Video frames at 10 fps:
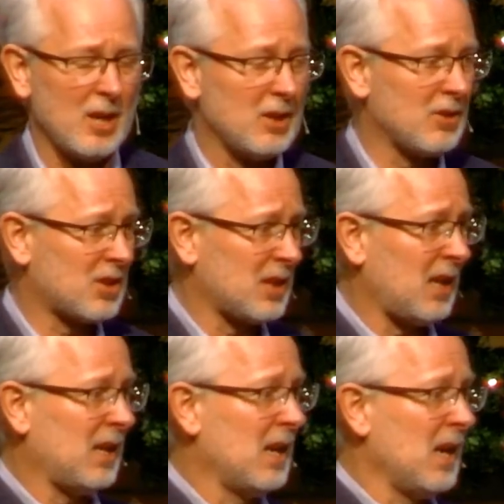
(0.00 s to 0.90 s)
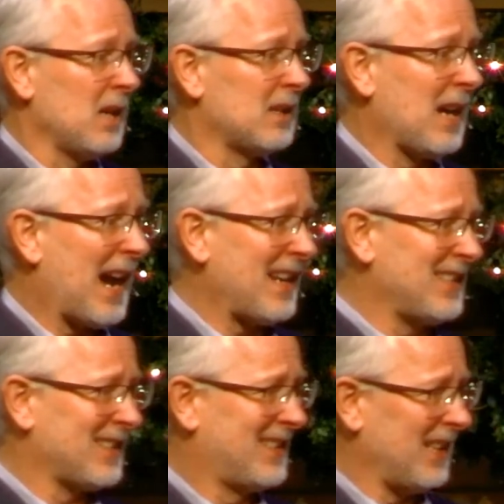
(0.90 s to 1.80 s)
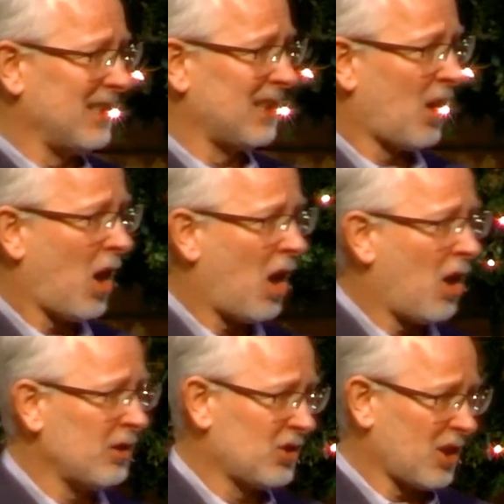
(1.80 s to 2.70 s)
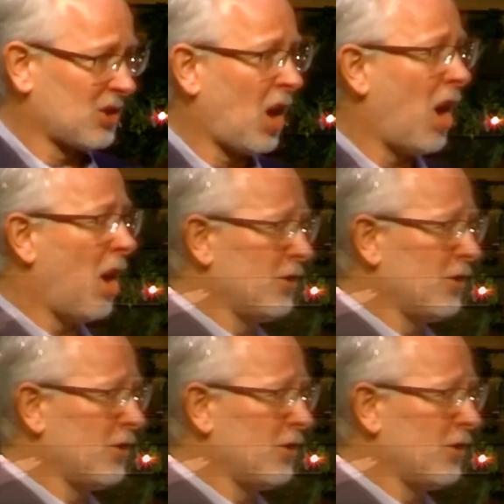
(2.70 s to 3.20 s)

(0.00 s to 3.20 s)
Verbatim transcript: You see, God just didn't call just call